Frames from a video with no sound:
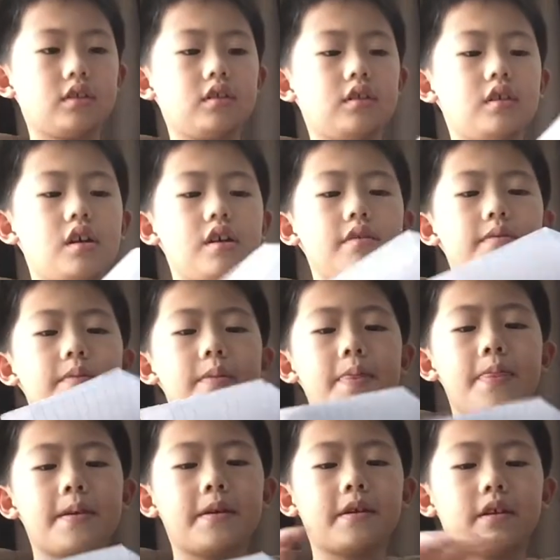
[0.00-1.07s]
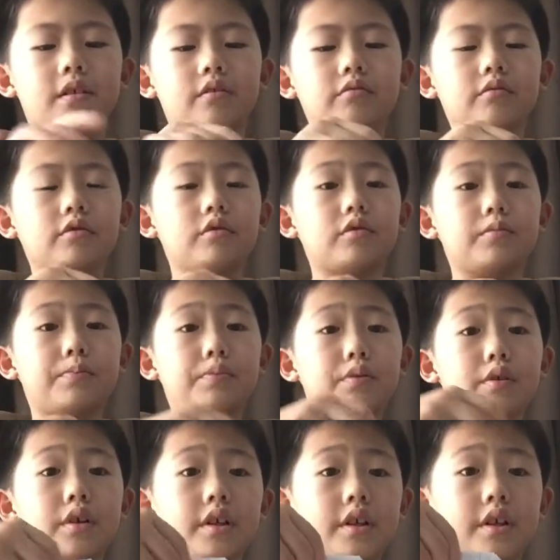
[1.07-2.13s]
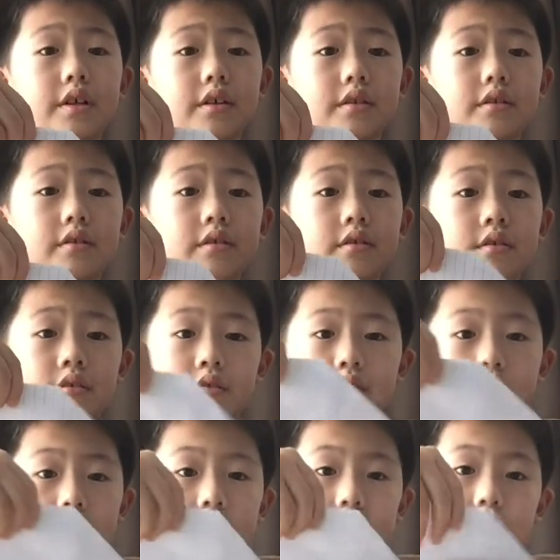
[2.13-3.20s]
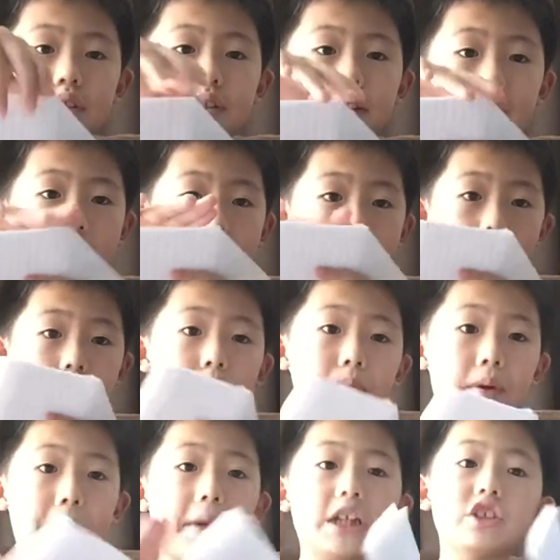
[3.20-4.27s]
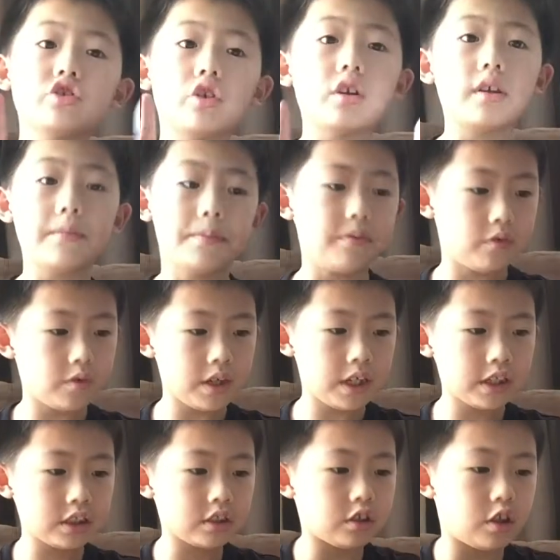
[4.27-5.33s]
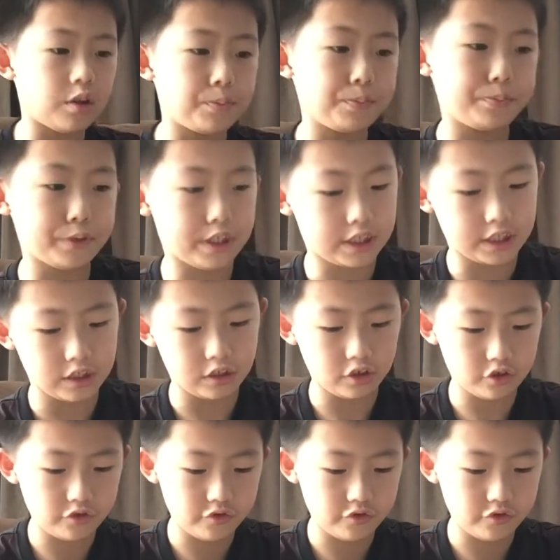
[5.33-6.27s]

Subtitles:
Then you're going to put it down, but make sure the wings are big enough.